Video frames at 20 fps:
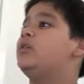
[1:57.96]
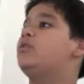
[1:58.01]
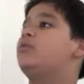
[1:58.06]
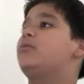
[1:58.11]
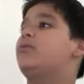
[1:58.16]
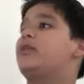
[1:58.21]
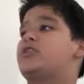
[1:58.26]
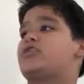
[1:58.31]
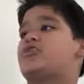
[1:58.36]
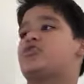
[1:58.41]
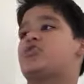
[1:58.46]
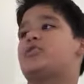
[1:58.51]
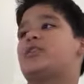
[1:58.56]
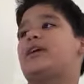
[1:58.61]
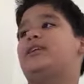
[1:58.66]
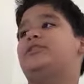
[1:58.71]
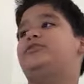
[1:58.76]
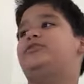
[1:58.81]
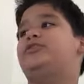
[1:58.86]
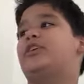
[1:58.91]
which
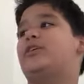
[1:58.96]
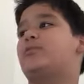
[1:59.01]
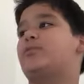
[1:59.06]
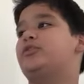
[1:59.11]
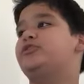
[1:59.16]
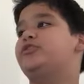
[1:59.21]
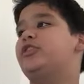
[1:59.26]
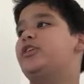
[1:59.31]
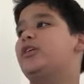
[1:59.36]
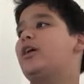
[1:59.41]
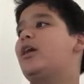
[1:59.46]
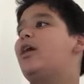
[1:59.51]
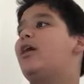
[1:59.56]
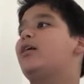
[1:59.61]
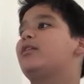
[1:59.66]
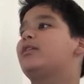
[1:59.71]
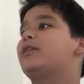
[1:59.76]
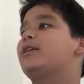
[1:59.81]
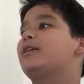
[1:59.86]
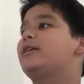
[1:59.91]
they said was
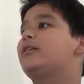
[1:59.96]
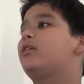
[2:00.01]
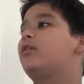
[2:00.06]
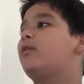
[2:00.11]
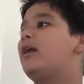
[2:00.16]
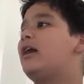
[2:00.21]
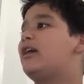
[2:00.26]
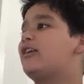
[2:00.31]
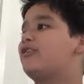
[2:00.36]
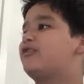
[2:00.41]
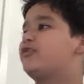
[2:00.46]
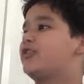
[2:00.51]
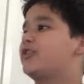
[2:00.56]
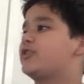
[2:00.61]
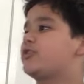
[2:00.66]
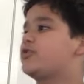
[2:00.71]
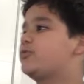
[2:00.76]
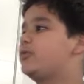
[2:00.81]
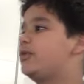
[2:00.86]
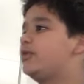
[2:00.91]
a legal
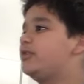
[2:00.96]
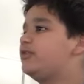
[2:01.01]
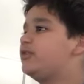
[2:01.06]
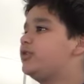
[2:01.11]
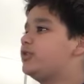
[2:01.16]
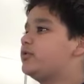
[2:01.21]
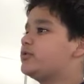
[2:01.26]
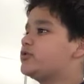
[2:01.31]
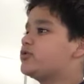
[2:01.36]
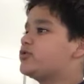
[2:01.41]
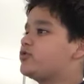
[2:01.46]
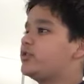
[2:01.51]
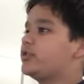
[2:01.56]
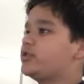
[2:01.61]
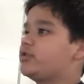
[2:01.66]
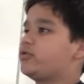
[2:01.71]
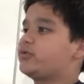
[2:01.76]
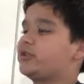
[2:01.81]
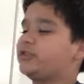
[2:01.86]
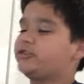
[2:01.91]
effort to influence the
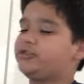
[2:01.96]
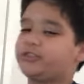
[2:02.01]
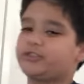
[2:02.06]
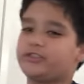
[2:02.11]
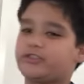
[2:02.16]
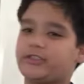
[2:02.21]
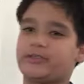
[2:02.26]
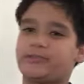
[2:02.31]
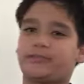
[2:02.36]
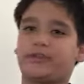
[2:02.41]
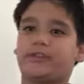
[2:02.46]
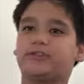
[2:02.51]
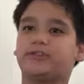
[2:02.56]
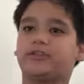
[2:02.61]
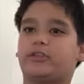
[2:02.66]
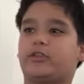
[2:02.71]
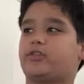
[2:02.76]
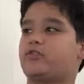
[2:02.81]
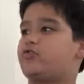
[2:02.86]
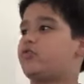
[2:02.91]
2016
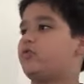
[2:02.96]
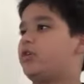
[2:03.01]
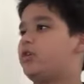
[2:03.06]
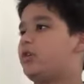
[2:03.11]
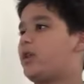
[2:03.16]
presidential